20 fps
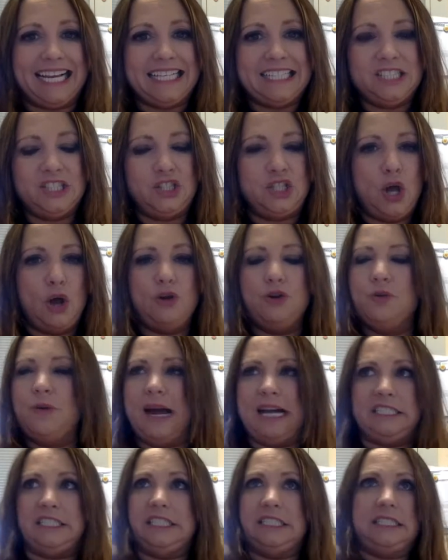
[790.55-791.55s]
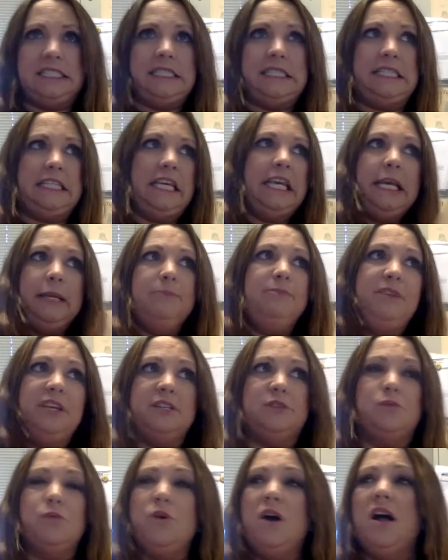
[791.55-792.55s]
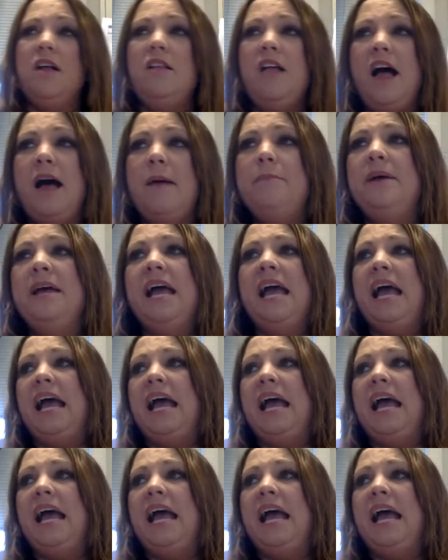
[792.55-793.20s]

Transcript: So do I just keep this wall up